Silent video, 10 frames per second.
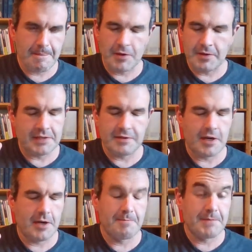
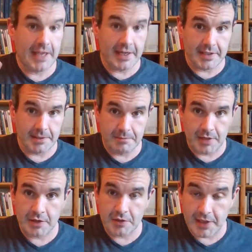the Handy,
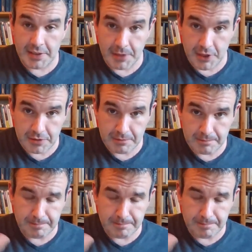not as much.